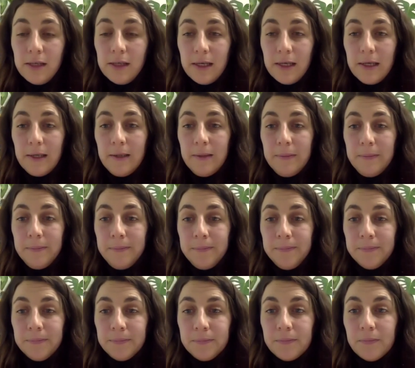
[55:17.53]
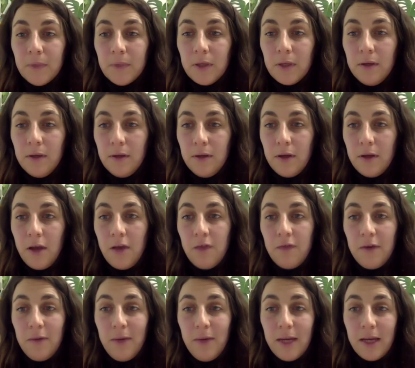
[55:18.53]
Um,
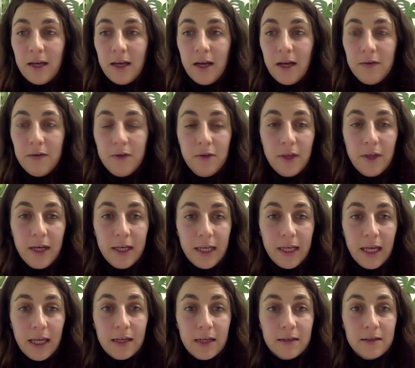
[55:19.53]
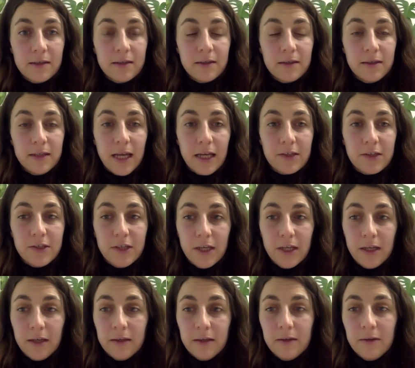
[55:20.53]
hopefully, we can kind of do that again next
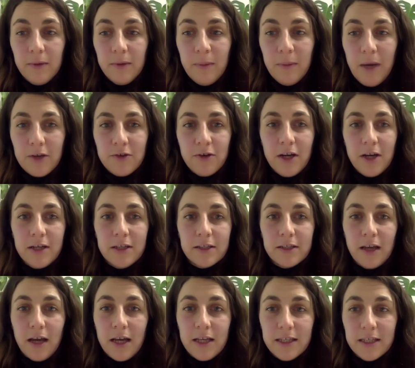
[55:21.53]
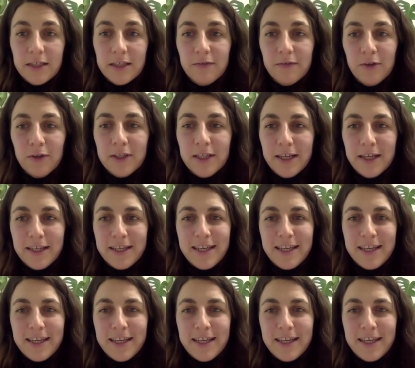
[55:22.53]
year. We might try and disguise it as a volunteer